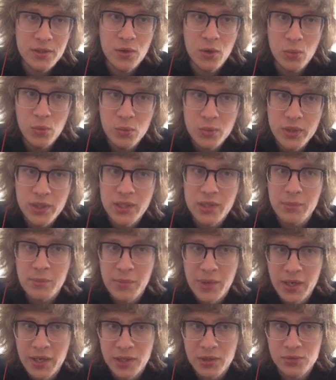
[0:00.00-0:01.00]
it only
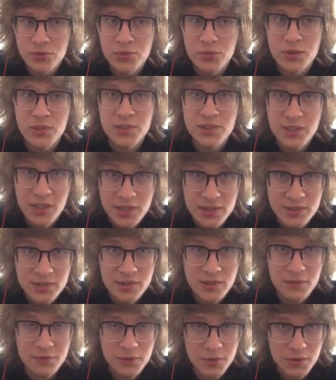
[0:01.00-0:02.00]
compiles with this
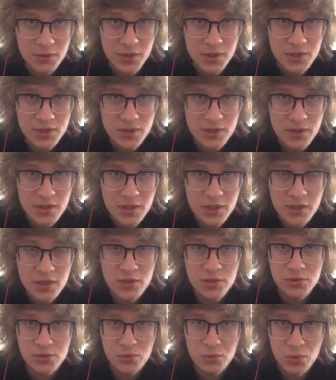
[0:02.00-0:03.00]
test configuration.
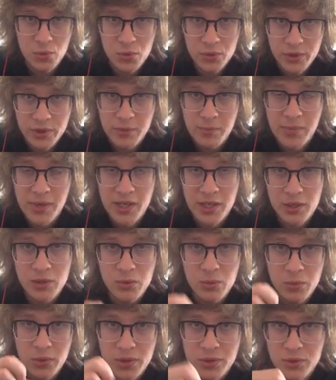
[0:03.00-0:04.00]
So it will only
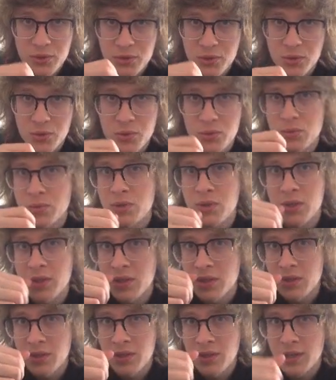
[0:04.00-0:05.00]
compile when you do
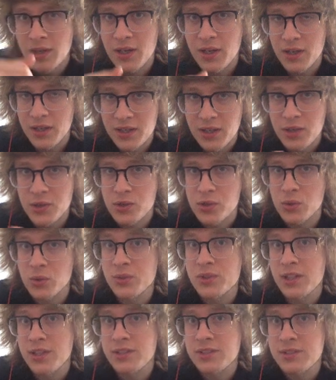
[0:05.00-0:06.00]
cargo
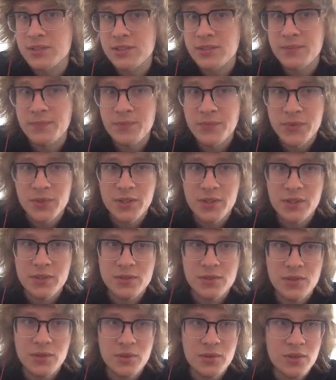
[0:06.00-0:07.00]
test. Okay,
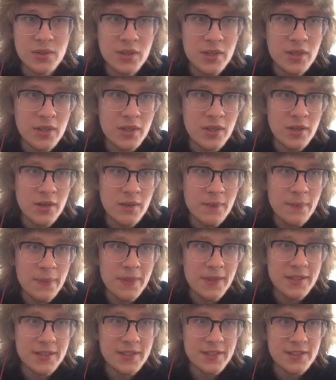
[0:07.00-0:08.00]
so
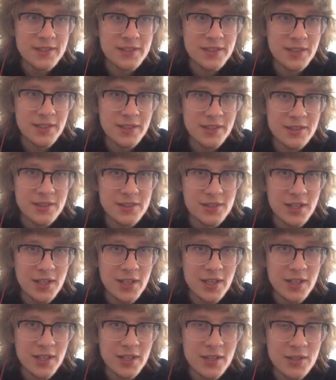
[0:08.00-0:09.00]
this is
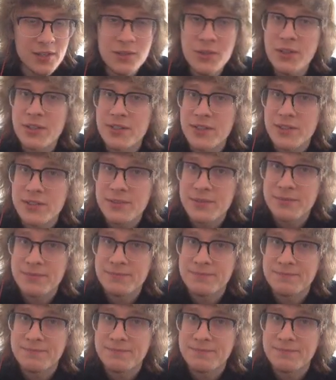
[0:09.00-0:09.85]
a unit test.